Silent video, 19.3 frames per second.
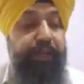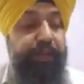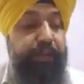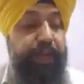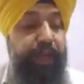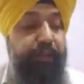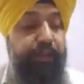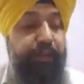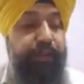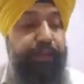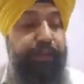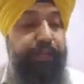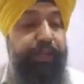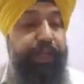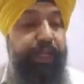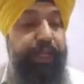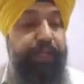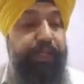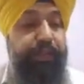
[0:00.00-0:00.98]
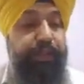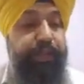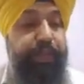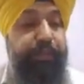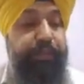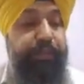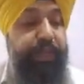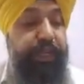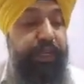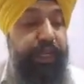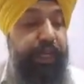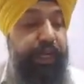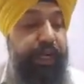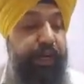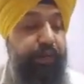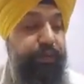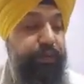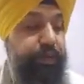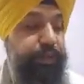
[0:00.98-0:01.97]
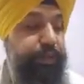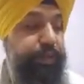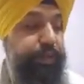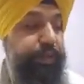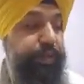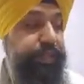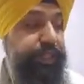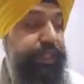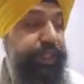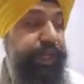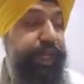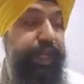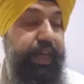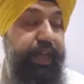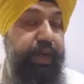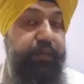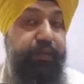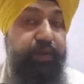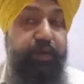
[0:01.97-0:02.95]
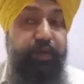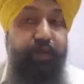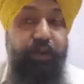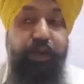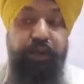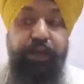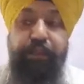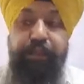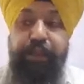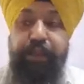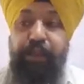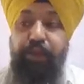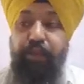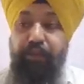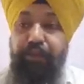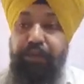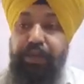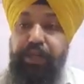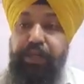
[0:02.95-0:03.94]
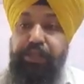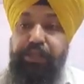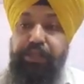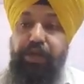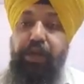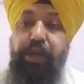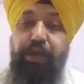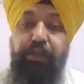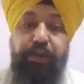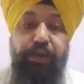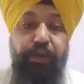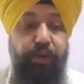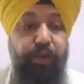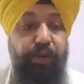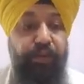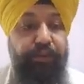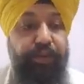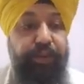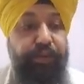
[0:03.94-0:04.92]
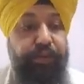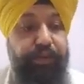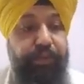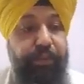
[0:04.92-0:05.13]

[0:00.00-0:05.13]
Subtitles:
then we should interrupt and we should say our own words or our own views.